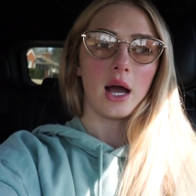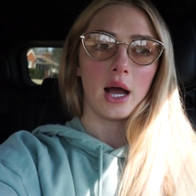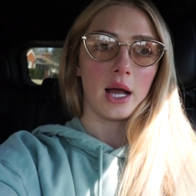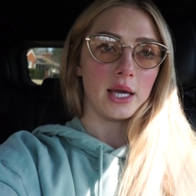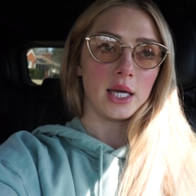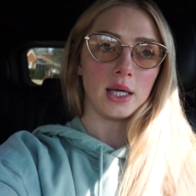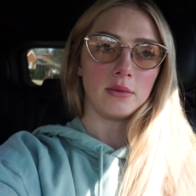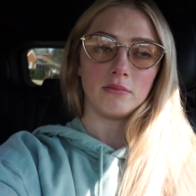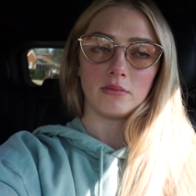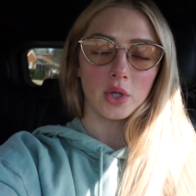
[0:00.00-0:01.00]

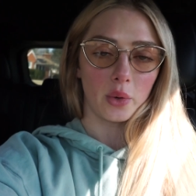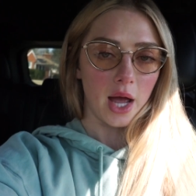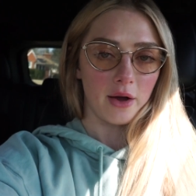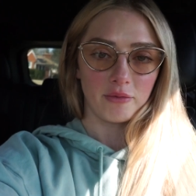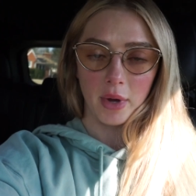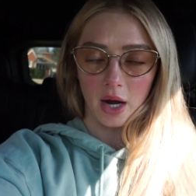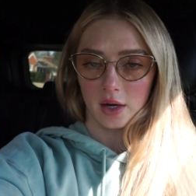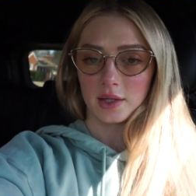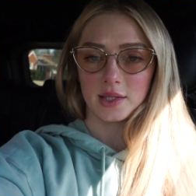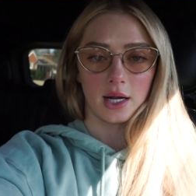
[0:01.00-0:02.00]
I don't have
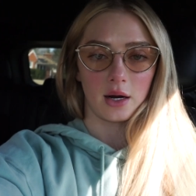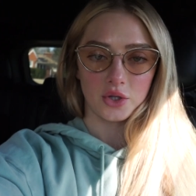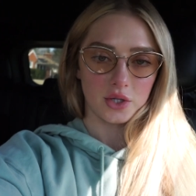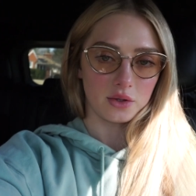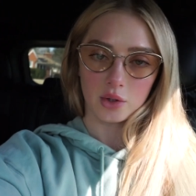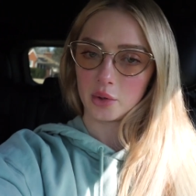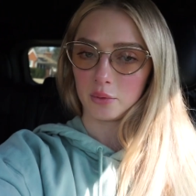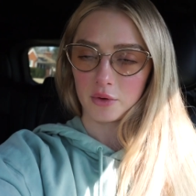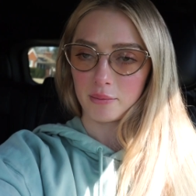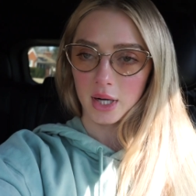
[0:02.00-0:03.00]
parents that are just
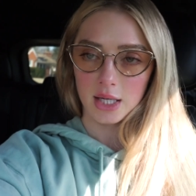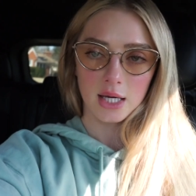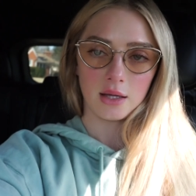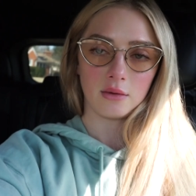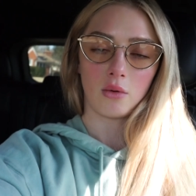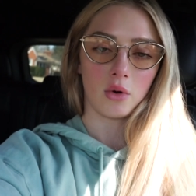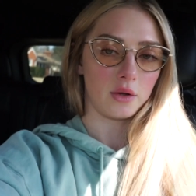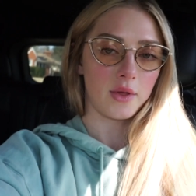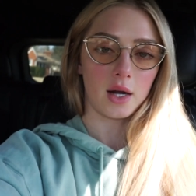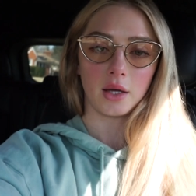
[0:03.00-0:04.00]
loaded with money
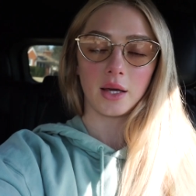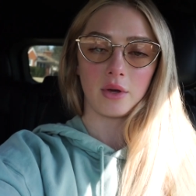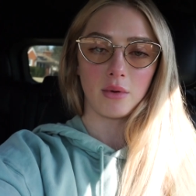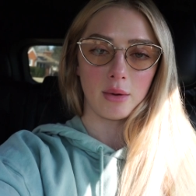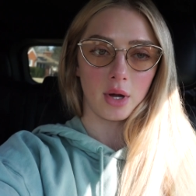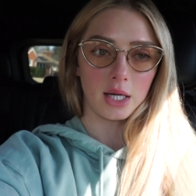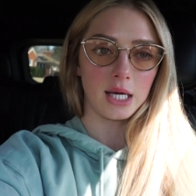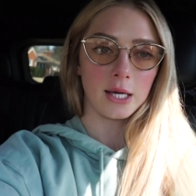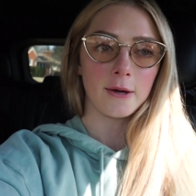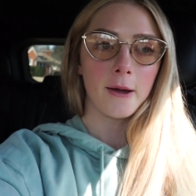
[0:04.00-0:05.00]
or that are giving me
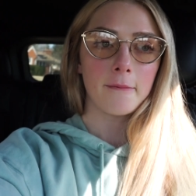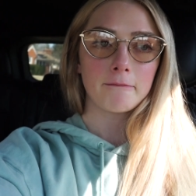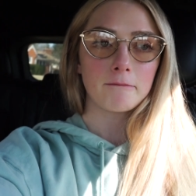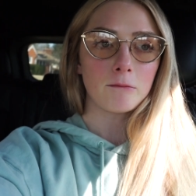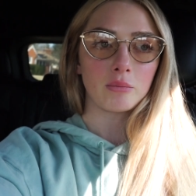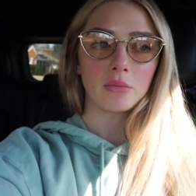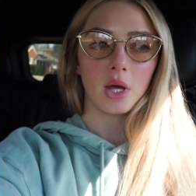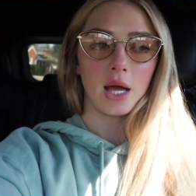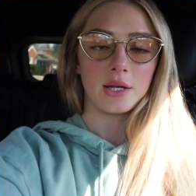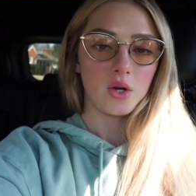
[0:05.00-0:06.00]
money.
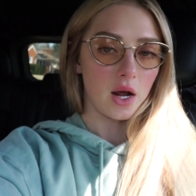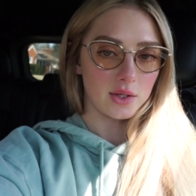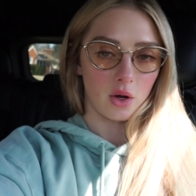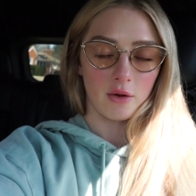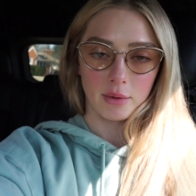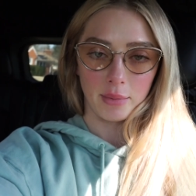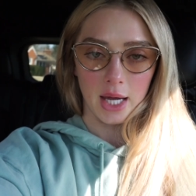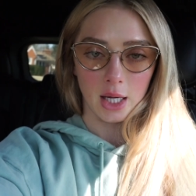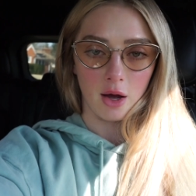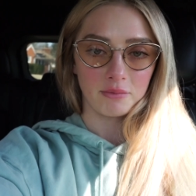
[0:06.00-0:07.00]
As you guys know, I've been
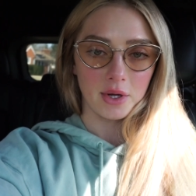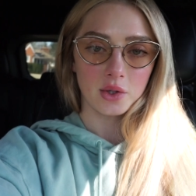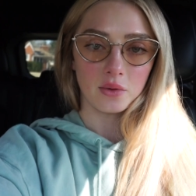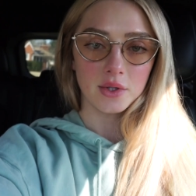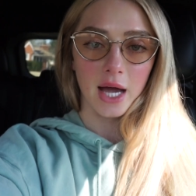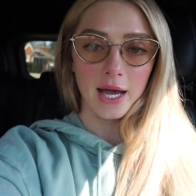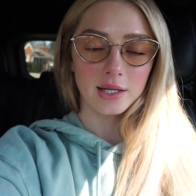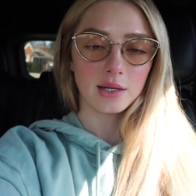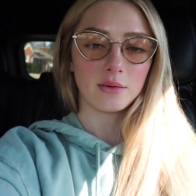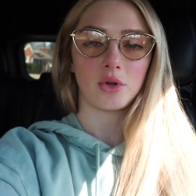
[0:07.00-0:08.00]
paying off my student
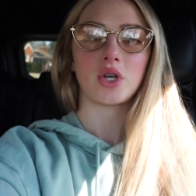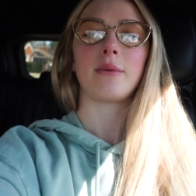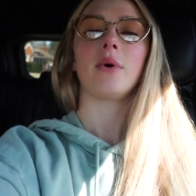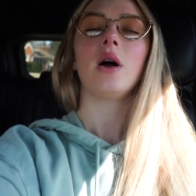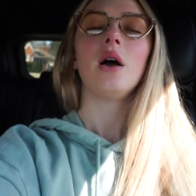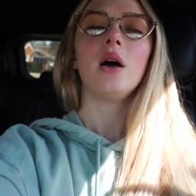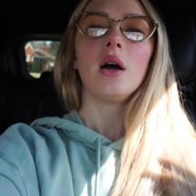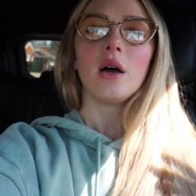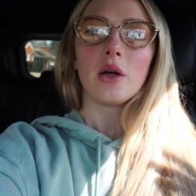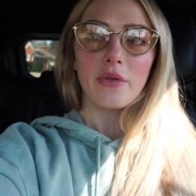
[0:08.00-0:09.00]
debt, which I'm
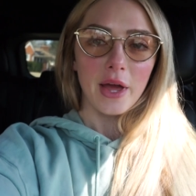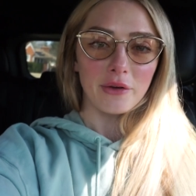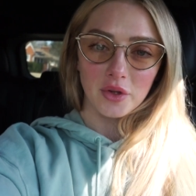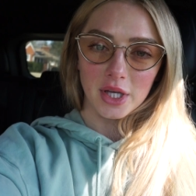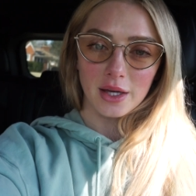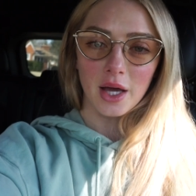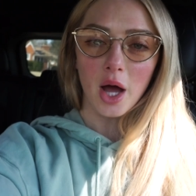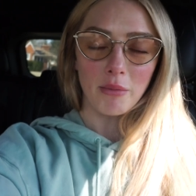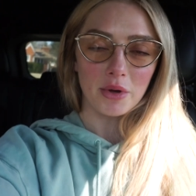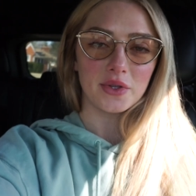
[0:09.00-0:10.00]
thankfully
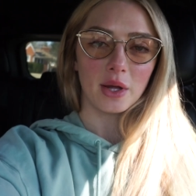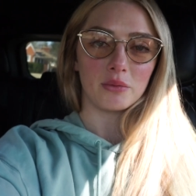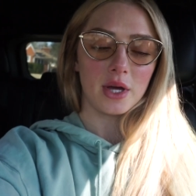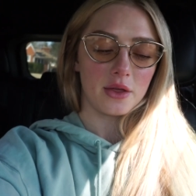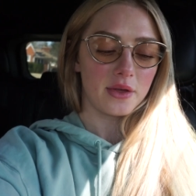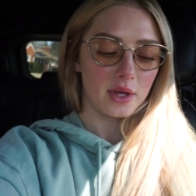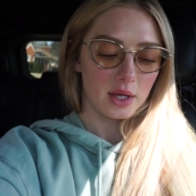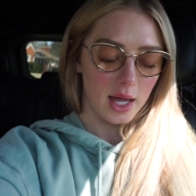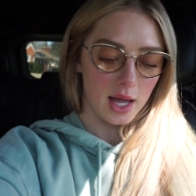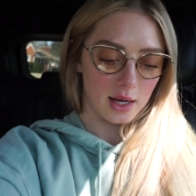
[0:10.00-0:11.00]
almost done with,
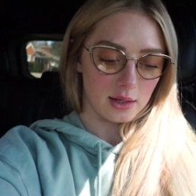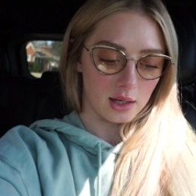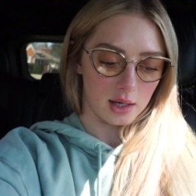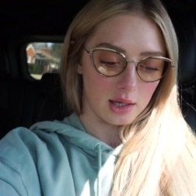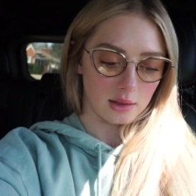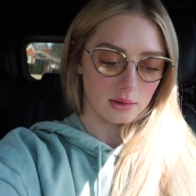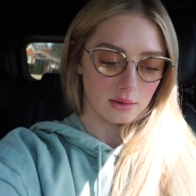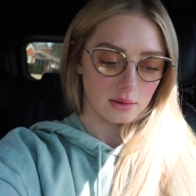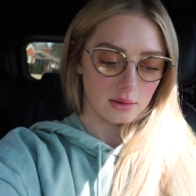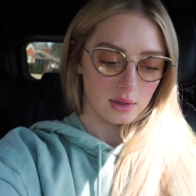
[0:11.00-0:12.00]
and uh,
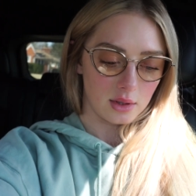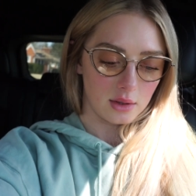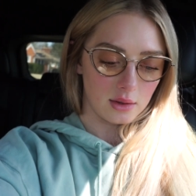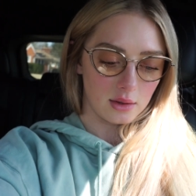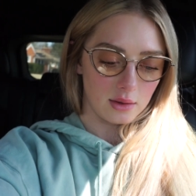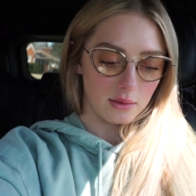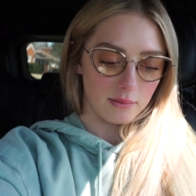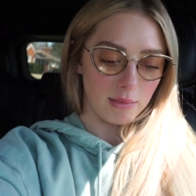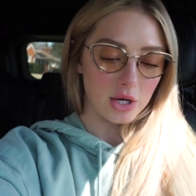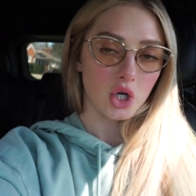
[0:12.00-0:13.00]

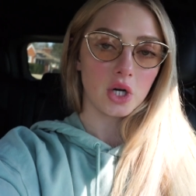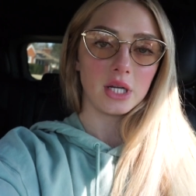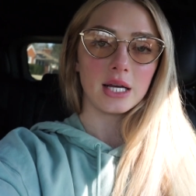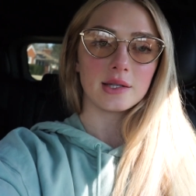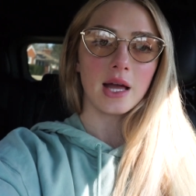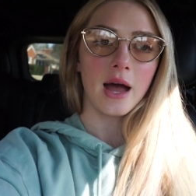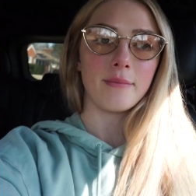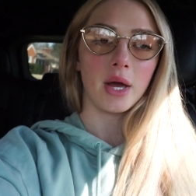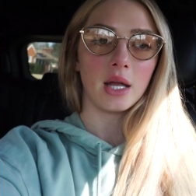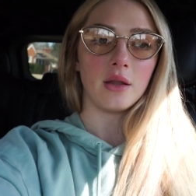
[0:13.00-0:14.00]
my journey has
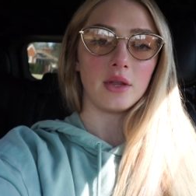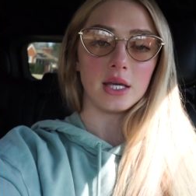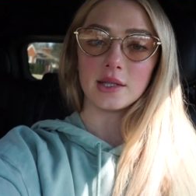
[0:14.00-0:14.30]
not been the